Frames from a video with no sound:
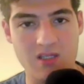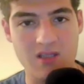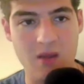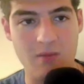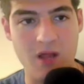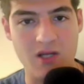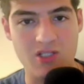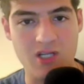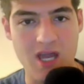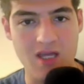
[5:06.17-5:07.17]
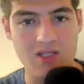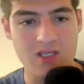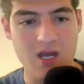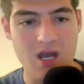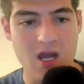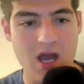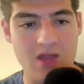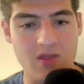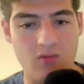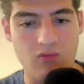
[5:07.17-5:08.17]
knight blocks g8,
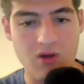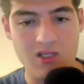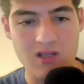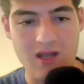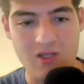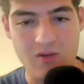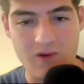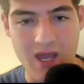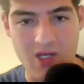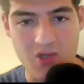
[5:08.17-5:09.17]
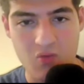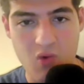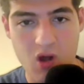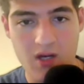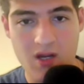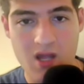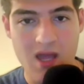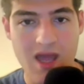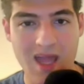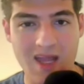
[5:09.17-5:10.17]
and the rook slides over to h1.
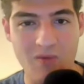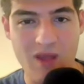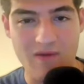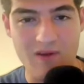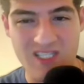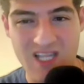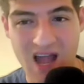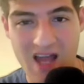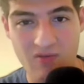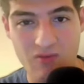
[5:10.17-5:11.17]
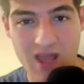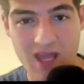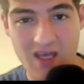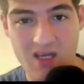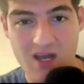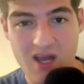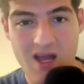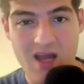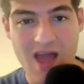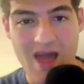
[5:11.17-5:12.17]
And we have a side rank.
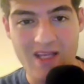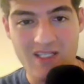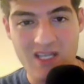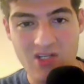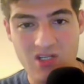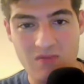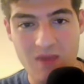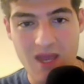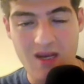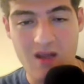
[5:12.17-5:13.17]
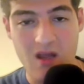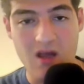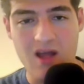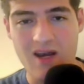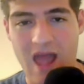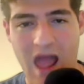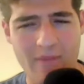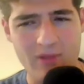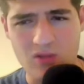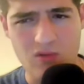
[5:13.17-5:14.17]
Anastasias Mate, an
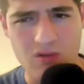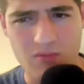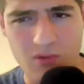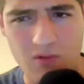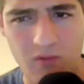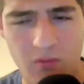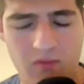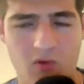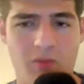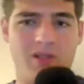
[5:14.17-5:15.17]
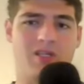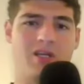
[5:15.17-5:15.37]
absolutely beautiful performance